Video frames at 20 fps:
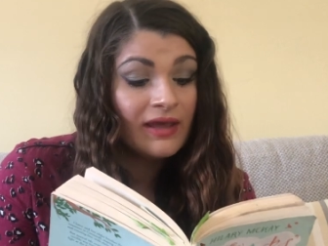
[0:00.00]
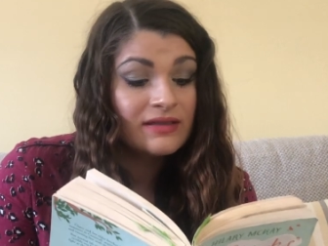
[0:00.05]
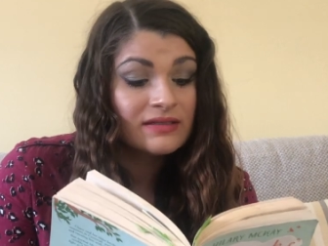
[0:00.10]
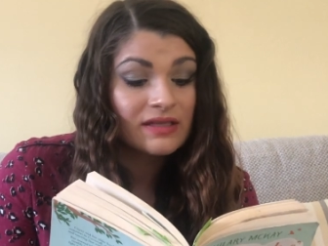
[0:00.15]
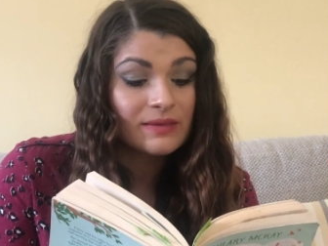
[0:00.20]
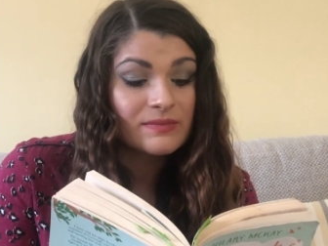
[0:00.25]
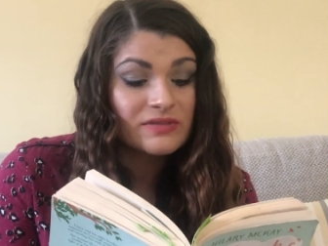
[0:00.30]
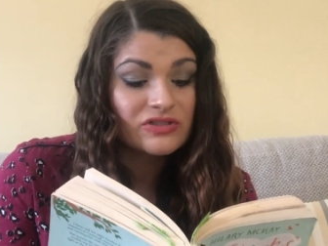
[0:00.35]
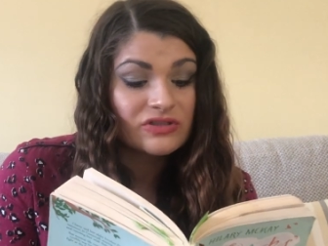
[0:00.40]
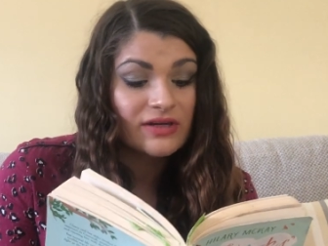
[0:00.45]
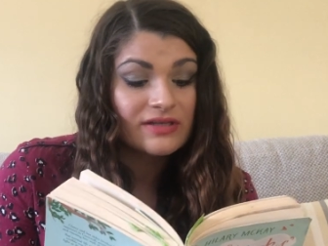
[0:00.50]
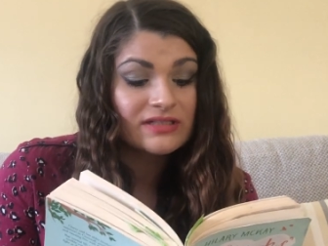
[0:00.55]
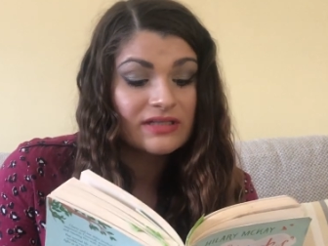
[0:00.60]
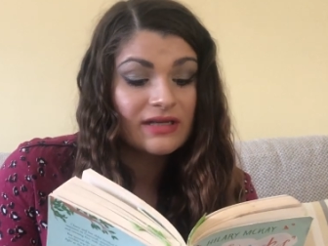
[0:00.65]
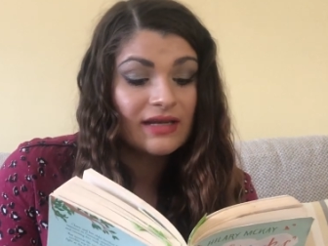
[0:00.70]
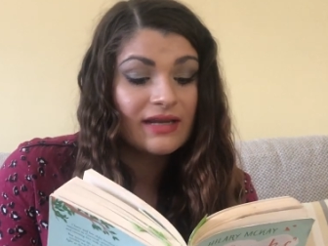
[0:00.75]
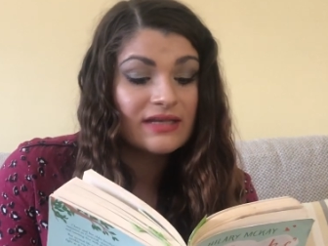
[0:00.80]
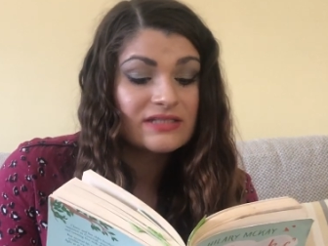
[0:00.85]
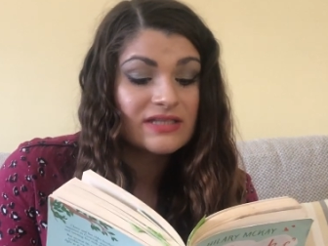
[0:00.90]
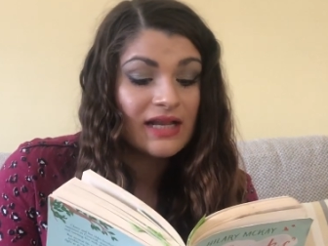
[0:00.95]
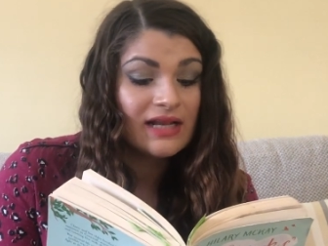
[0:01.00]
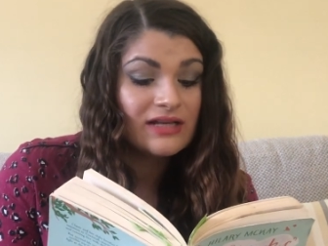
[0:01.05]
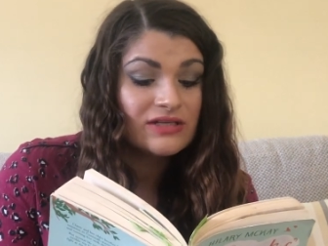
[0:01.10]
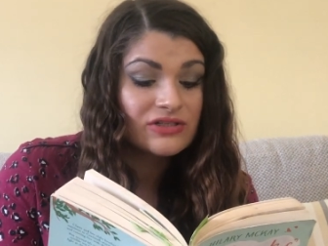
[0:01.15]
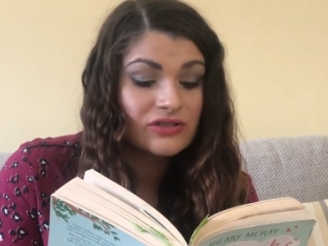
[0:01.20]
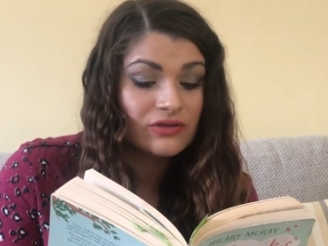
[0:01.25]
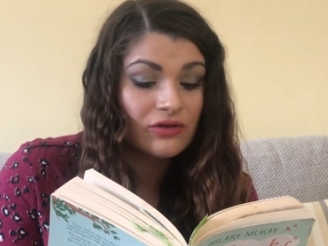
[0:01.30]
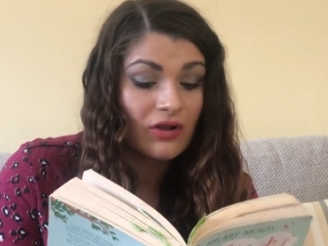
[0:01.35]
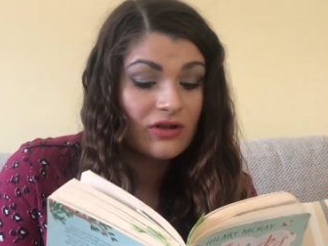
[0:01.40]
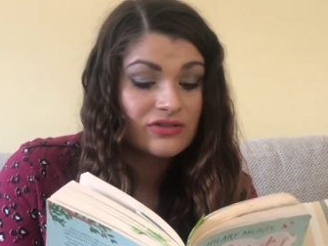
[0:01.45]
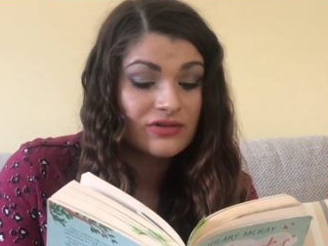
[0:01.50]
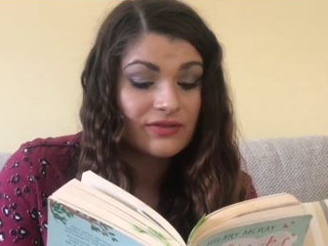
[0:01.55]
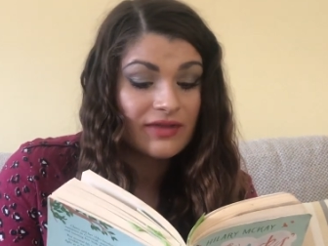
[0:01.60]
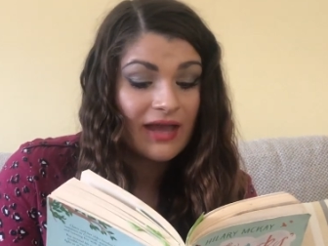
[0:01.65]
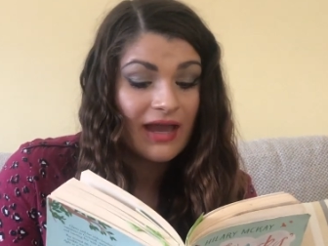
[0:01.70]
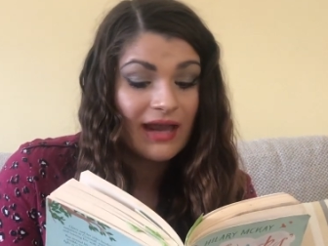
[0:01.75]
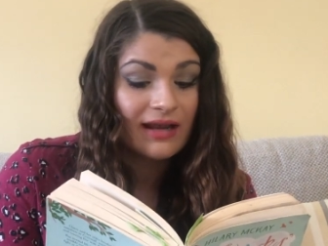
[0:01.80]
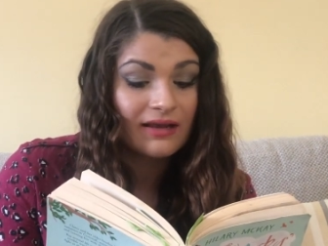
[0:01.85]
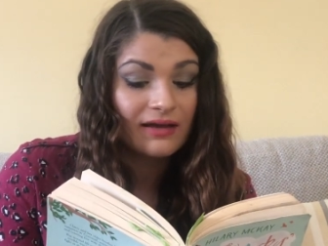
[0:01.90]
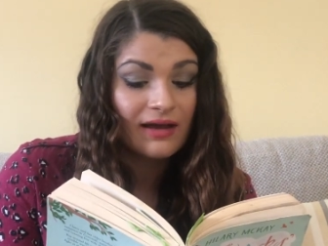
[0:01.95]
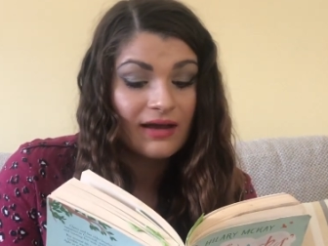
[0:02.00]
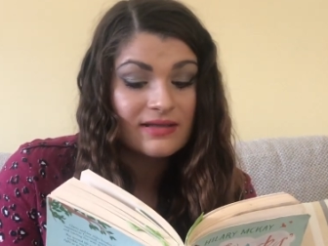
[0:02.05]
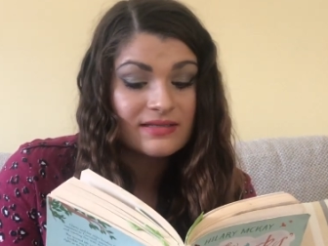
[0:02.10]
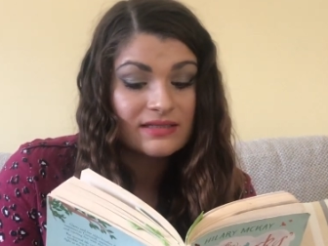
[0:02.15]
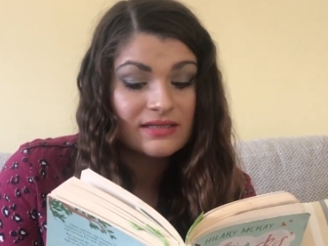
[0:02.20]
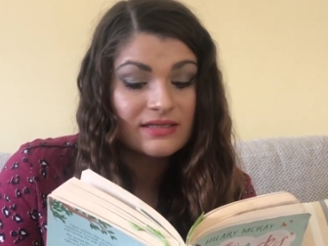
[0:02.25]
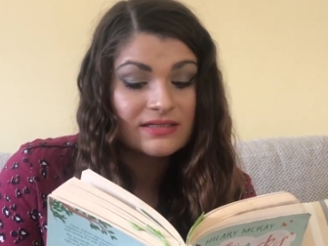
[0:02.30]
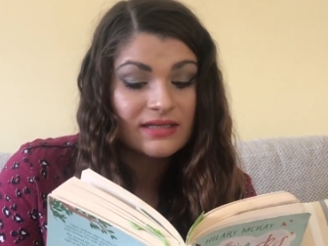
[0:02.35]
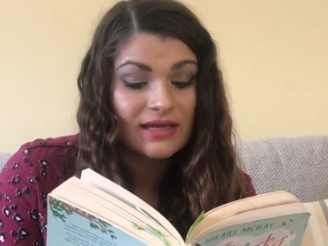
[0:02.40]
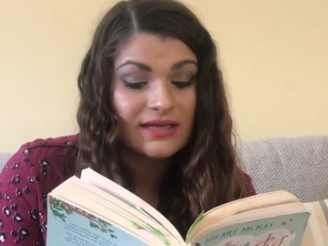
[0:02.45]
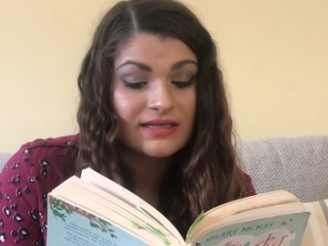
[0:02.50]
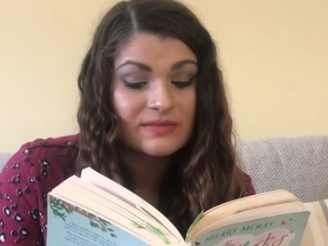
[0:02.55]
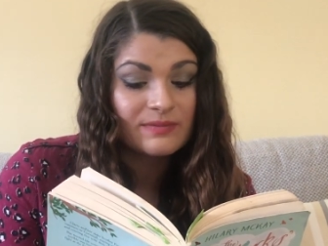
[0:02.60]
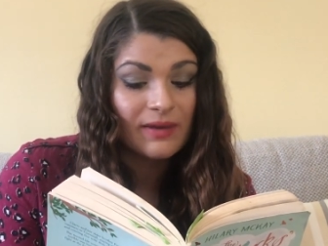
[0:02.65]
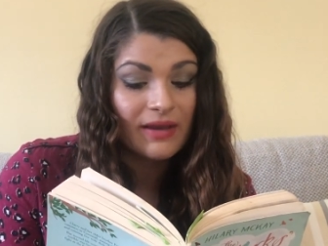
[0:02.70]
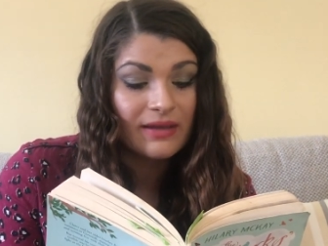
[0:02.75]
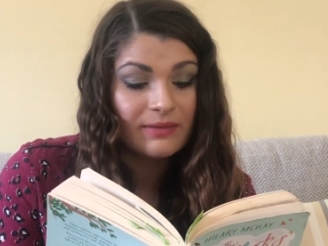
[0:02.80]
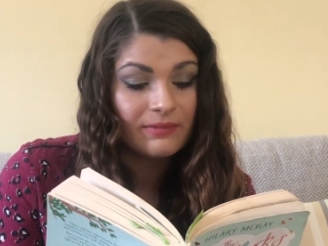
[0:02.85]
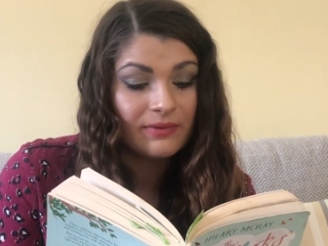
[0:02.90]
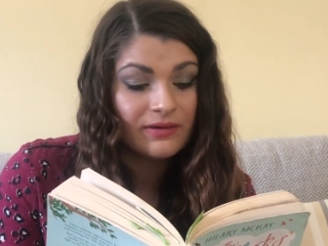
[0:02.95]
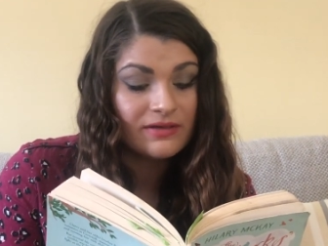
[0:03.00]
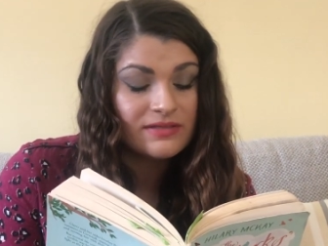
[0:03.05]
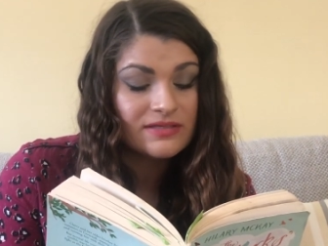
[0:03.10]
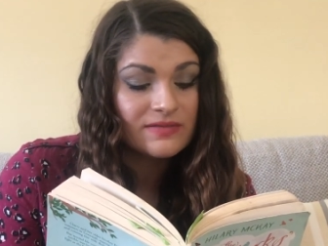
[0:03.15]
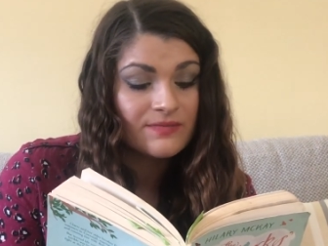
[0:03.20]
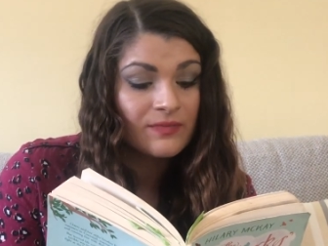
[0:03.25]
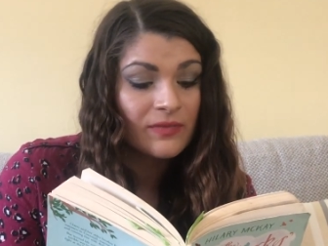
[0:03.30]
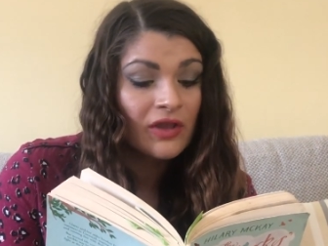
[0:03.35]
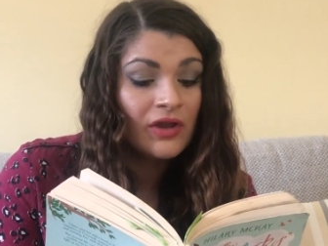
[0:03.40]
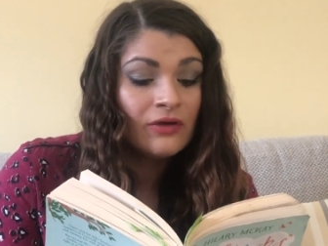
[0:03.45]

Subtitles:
demonstrated an intelligent knowledge of the headlines in the day's papers,